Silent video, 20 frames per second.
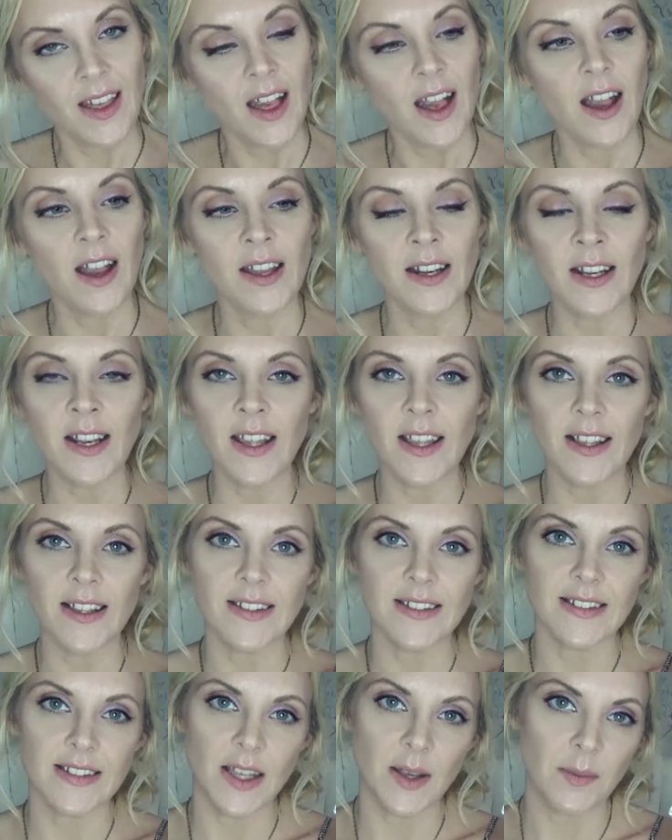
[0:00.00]
Unlike
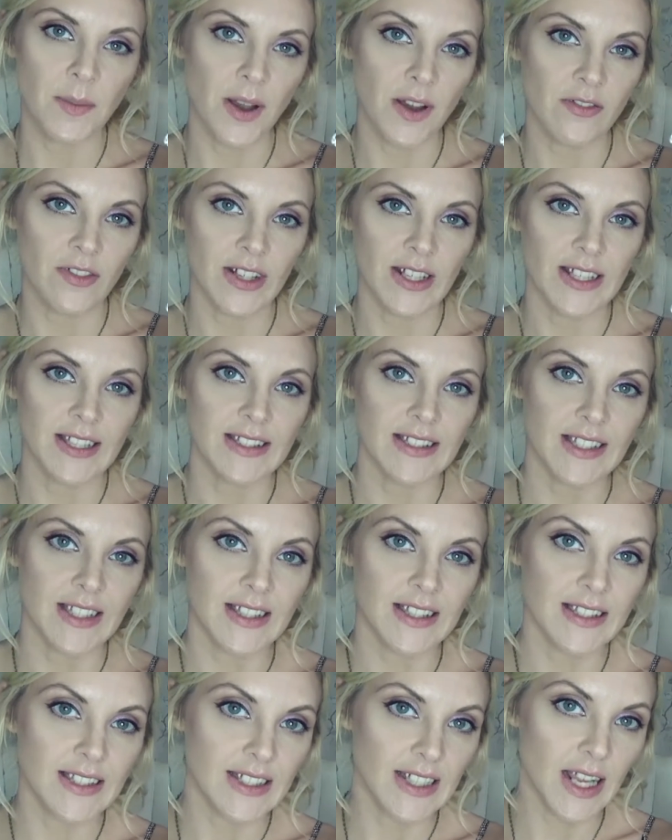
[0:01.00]
some other
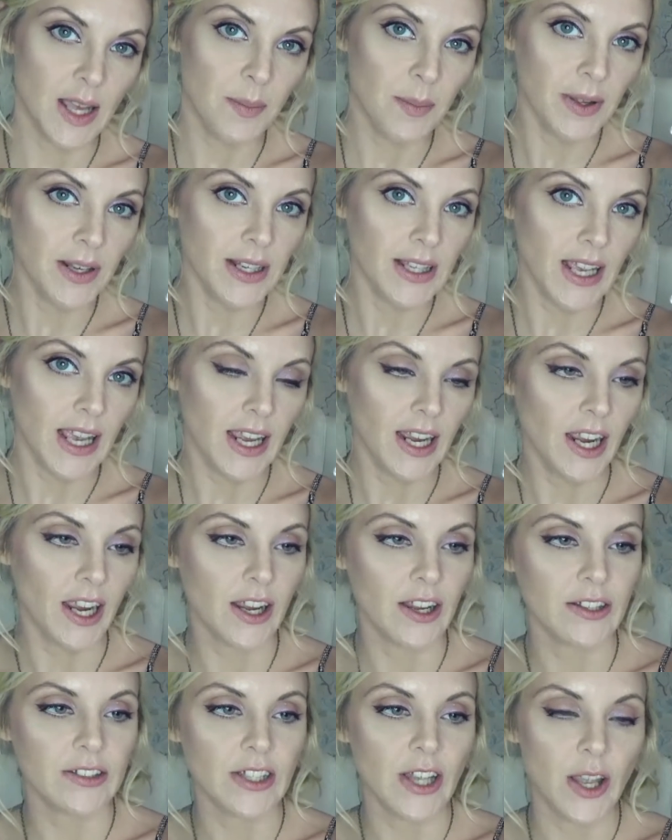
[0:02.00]
lizards, leopard
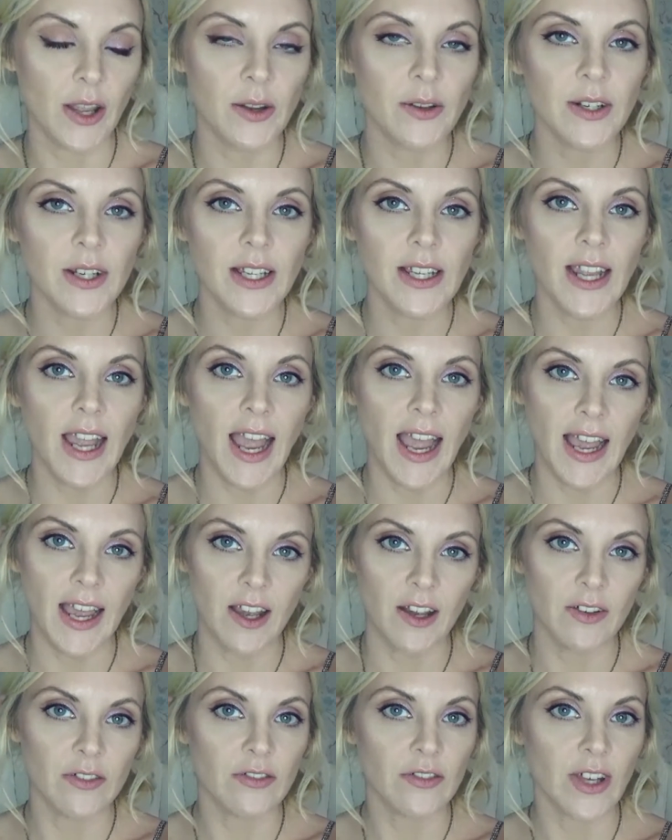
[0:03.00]
geckos only
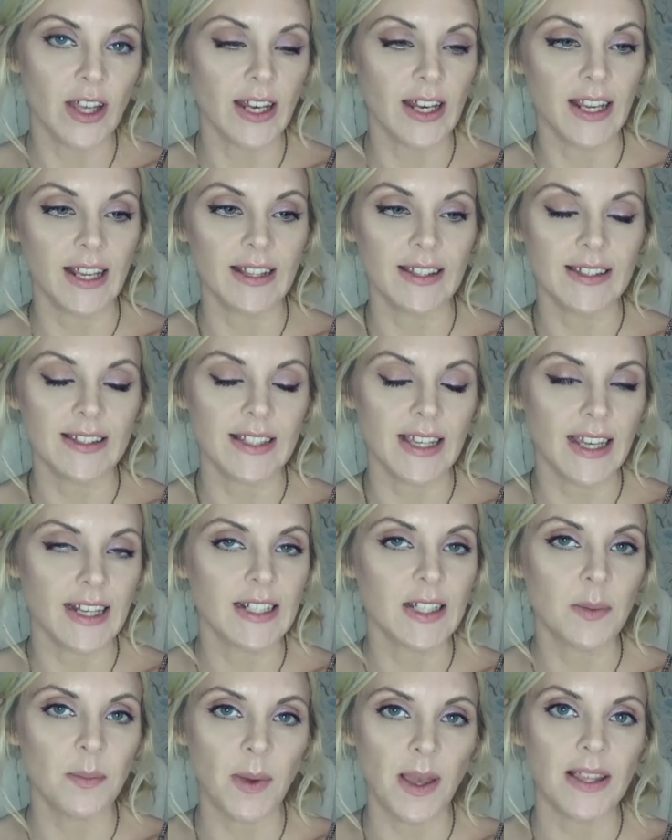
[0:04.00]
have an
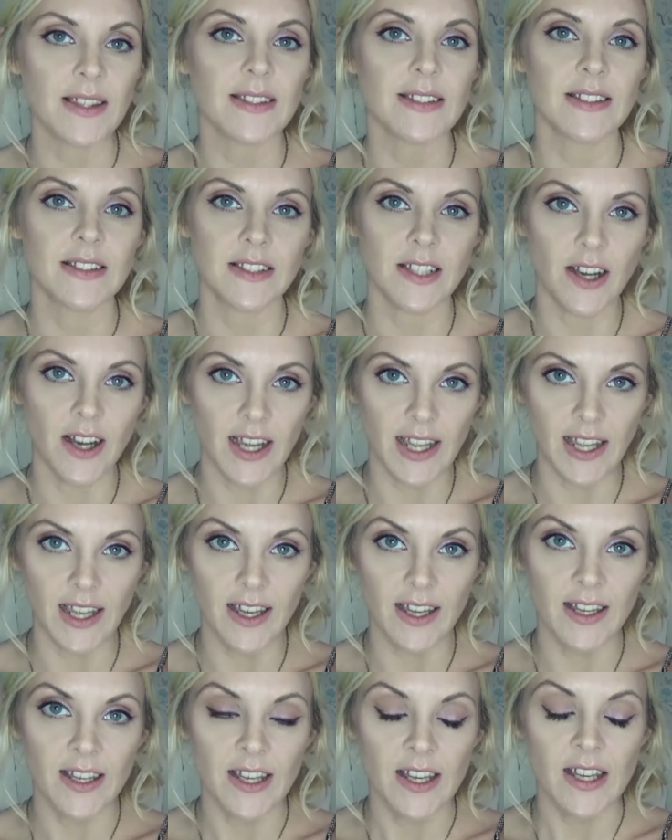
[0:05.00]
insect-based diet.
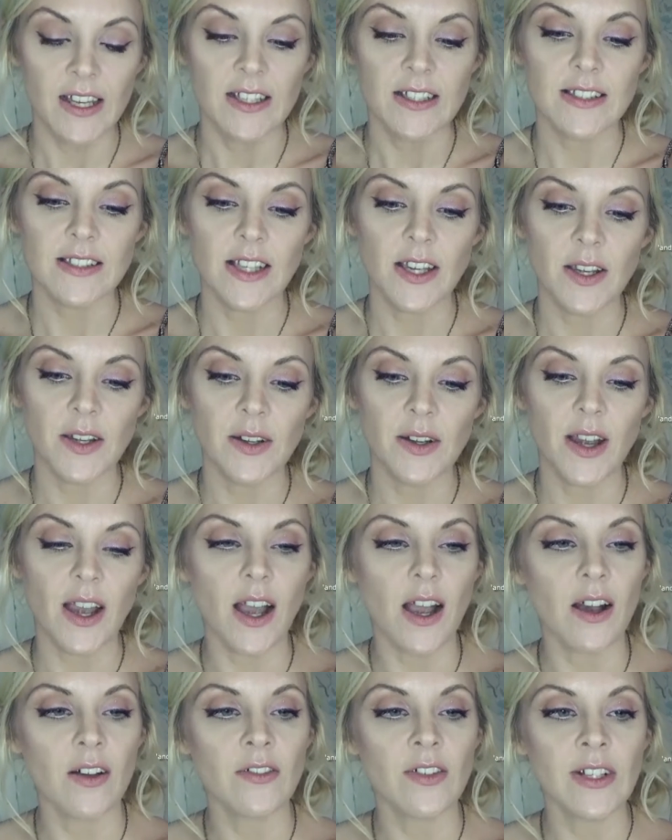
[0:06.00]
So
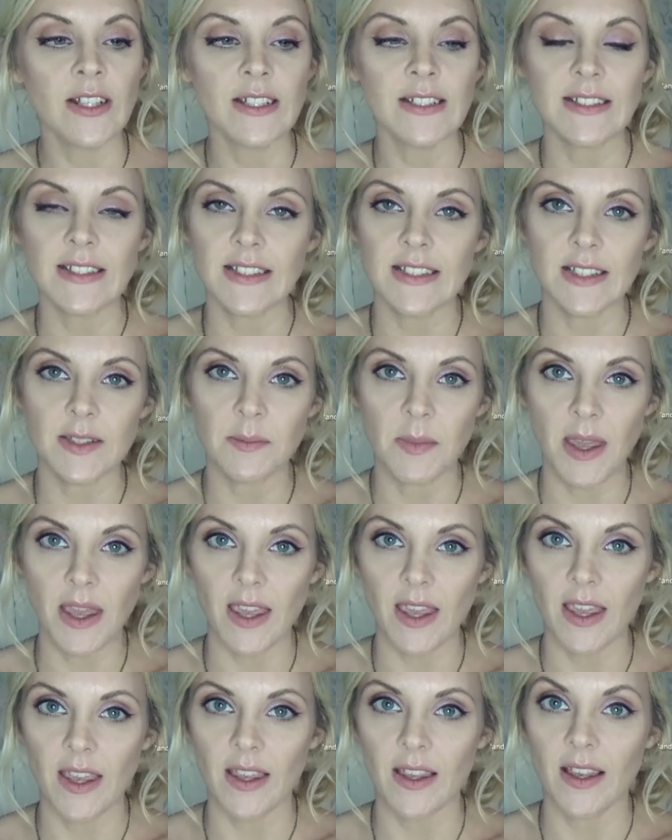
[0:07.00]
other lizards may
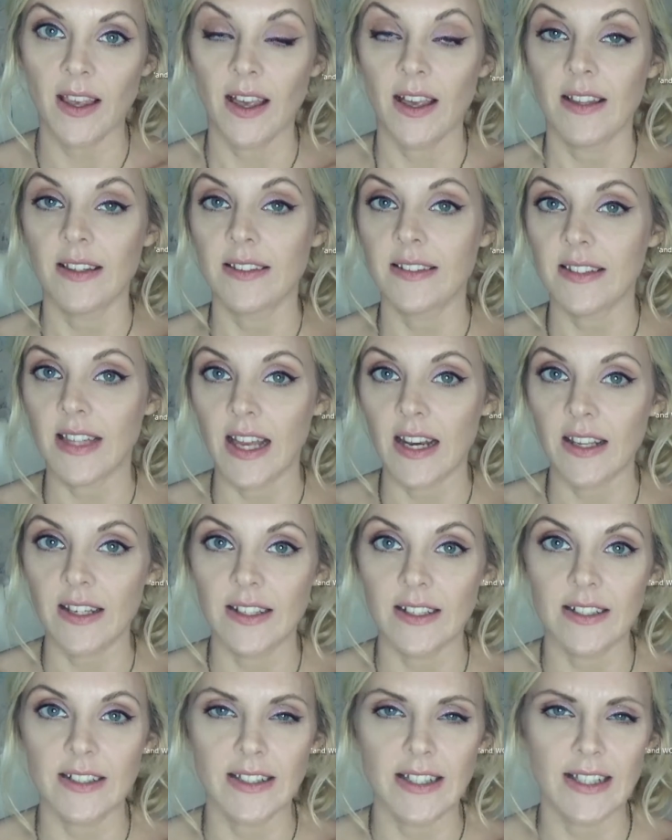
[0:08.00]
eat
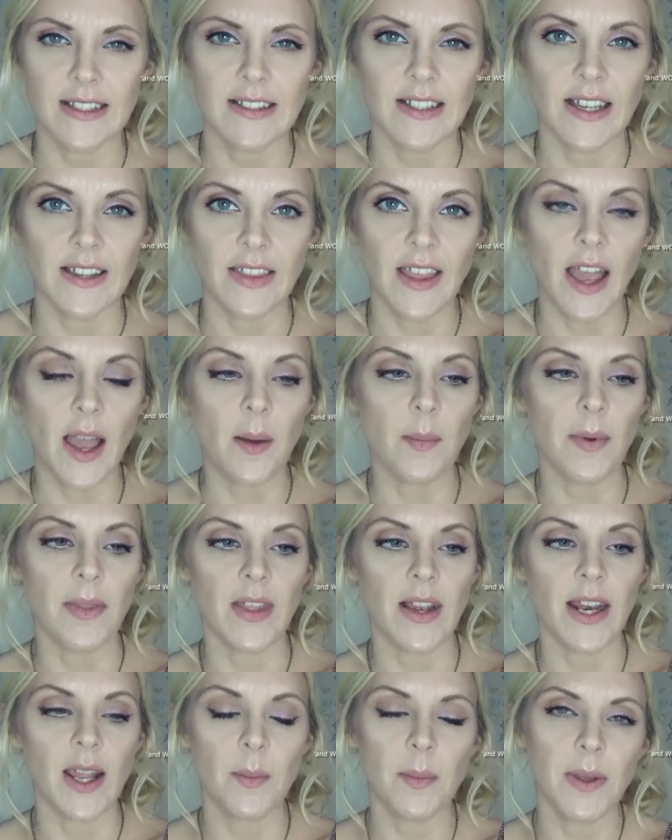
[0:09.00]
salad and things like that, but
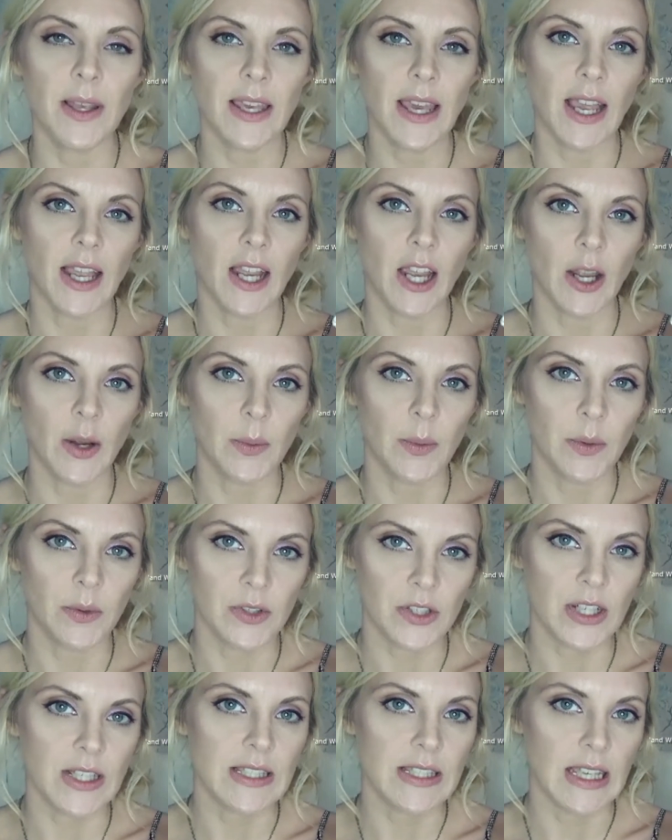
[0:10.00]
the leopard gecko will
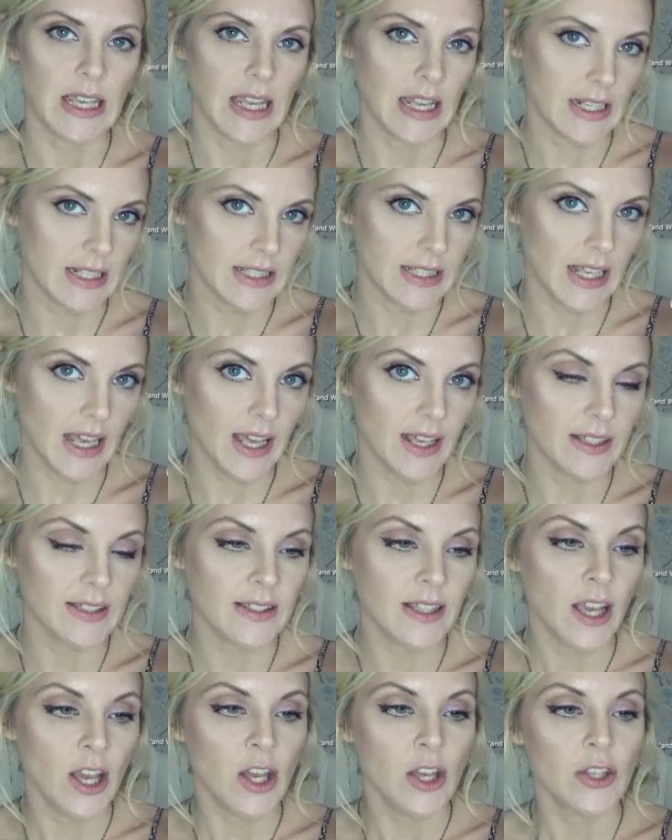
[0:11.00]
just eat
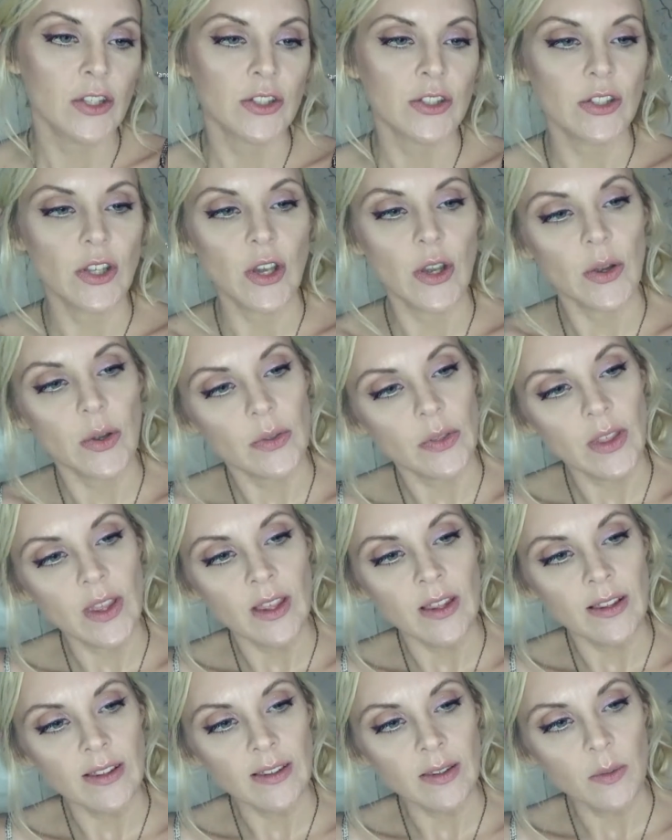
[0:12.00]
insects. So
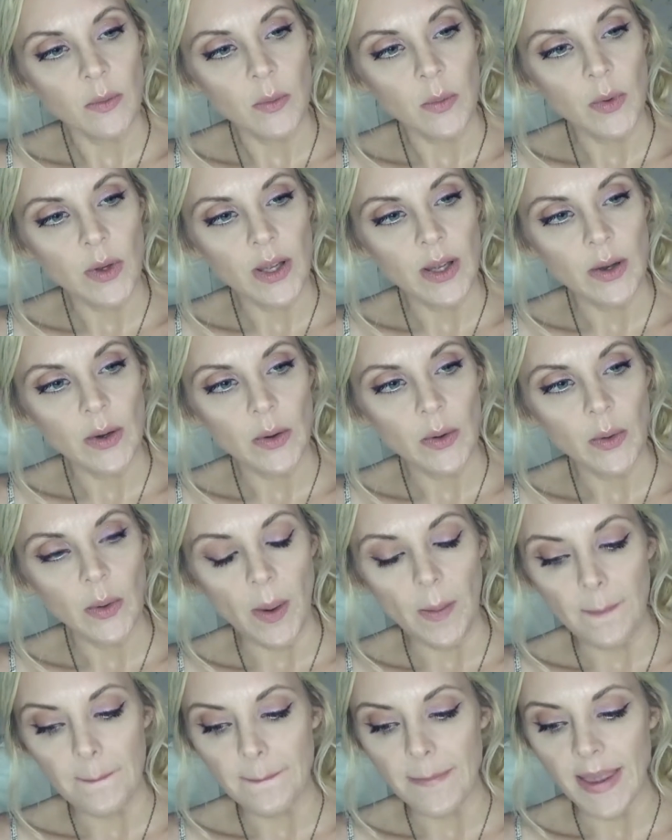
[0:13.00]
these will
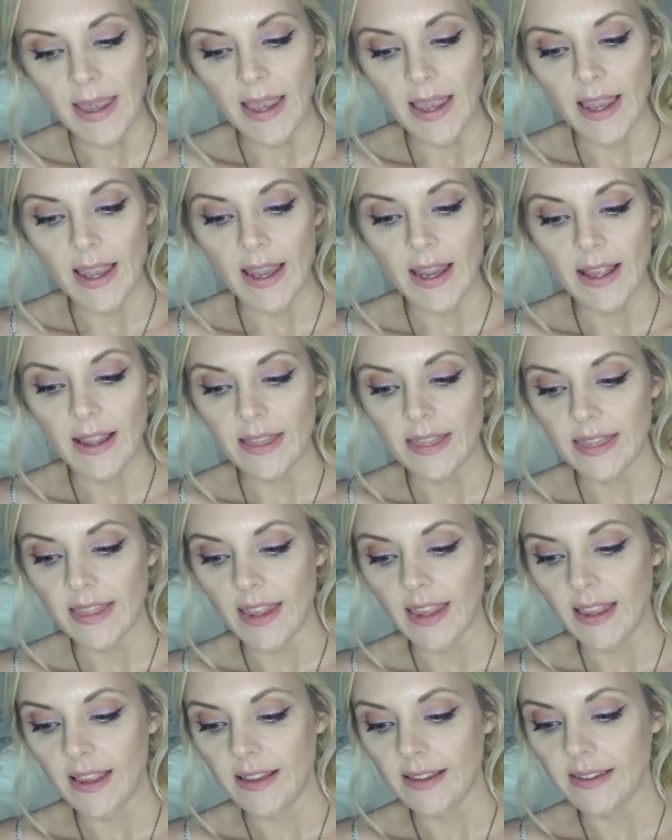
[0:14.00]
be
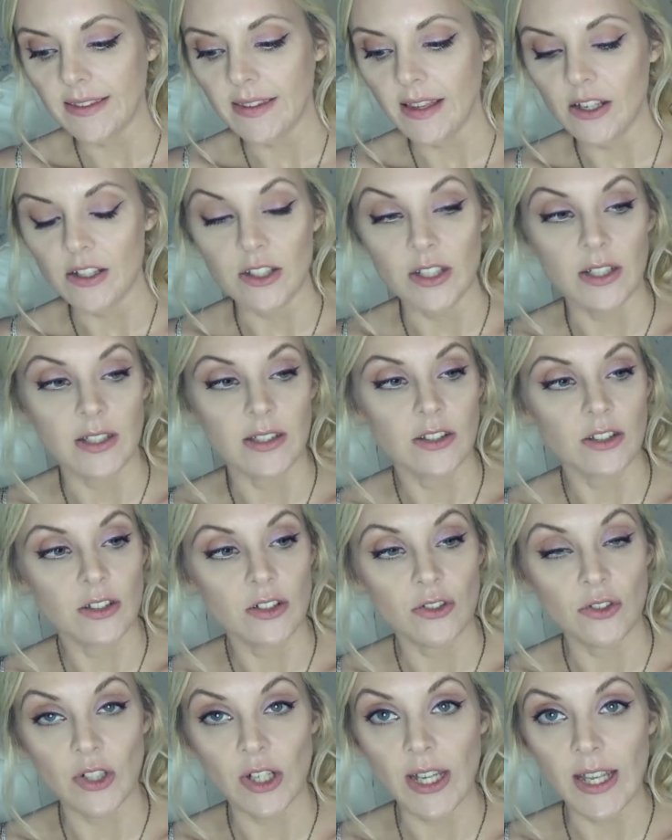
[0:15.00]
things such as
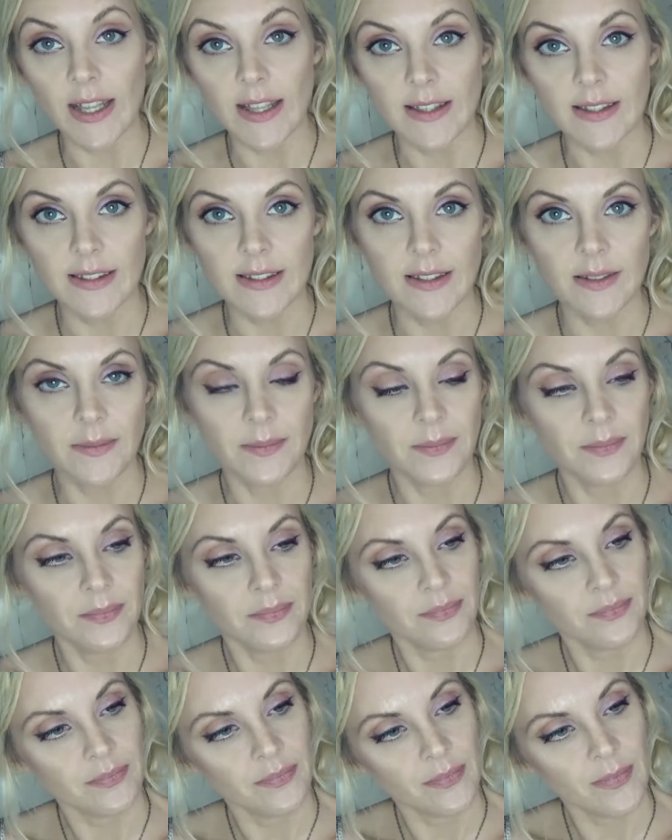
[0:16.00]
crickets
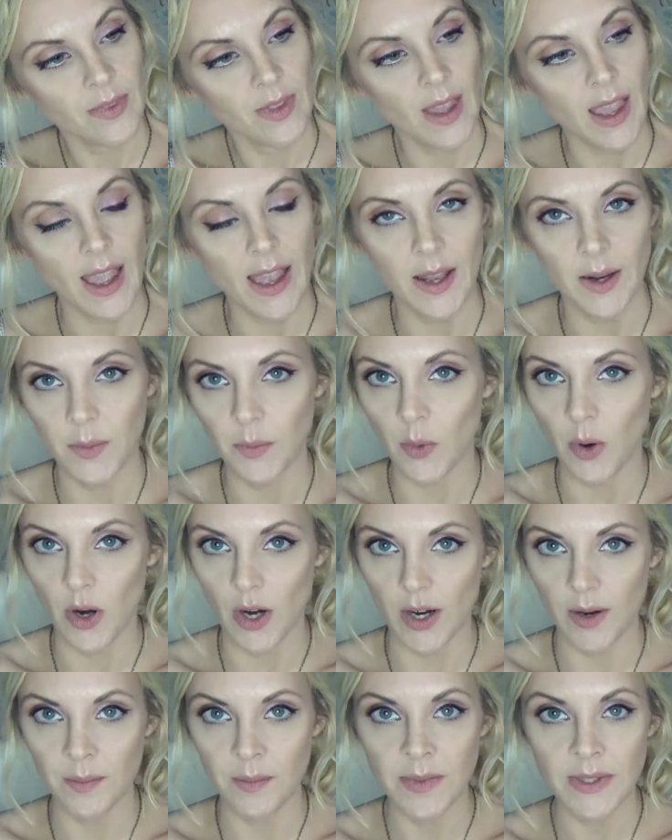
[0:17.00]
and
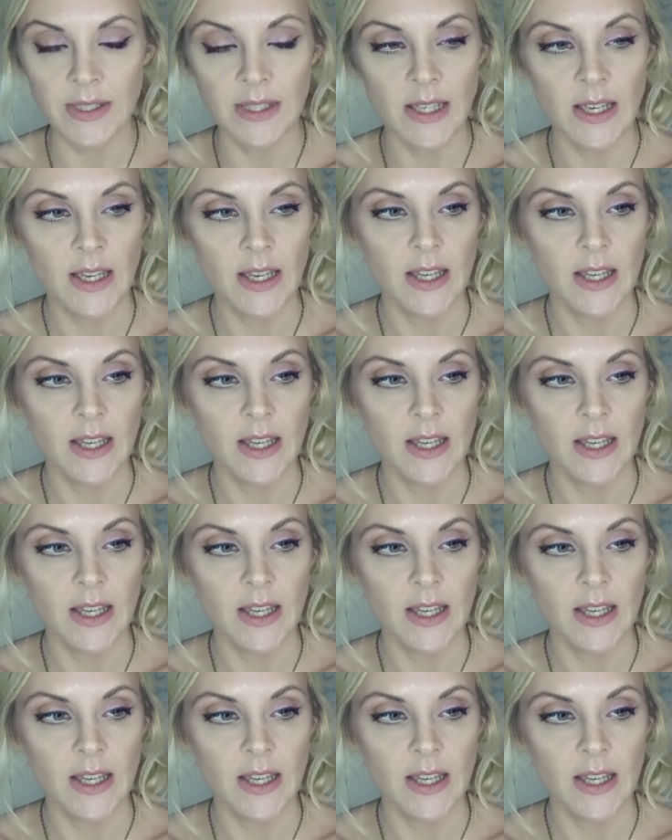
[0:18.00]
worms.